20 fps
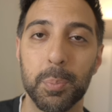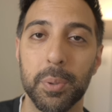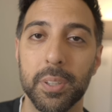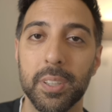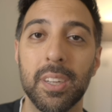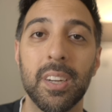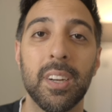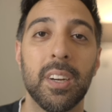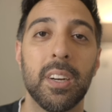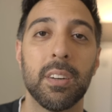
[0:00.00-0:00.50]

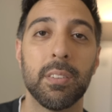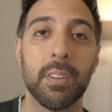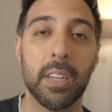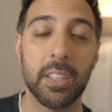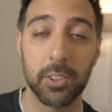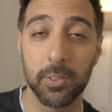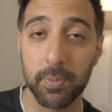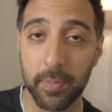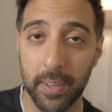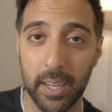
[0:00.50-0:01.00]
But
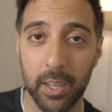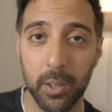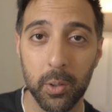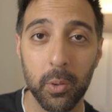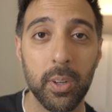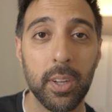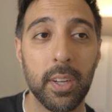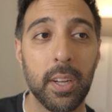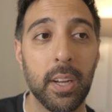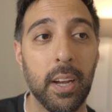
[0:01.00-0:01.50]
as of
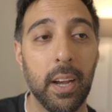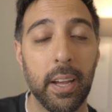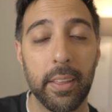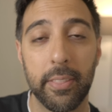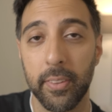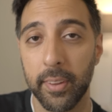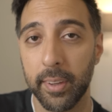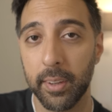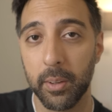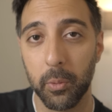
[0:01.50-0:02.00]
now, I
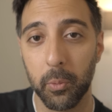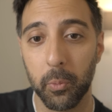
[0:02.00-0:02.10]
think